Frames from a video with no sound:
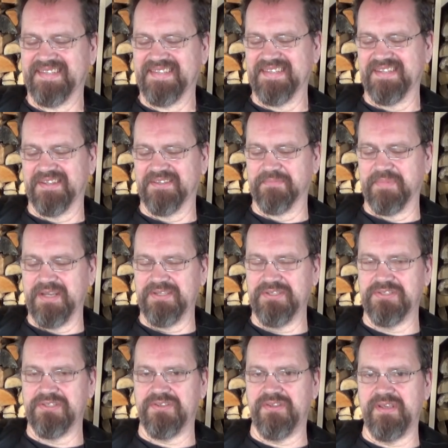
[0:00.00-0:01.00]
No, but I
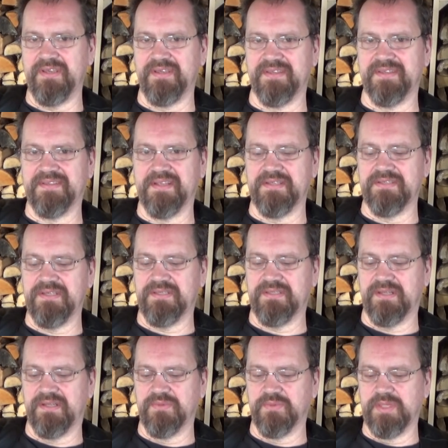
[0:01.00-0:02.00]
just think that
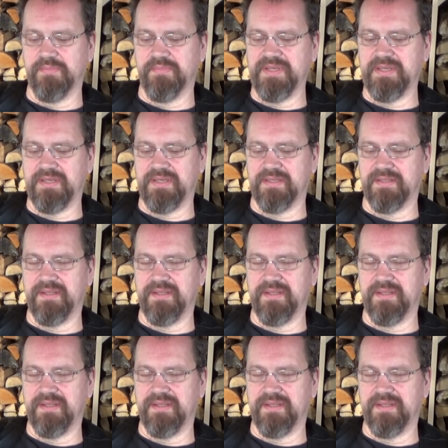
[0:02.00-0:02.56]
Italy will be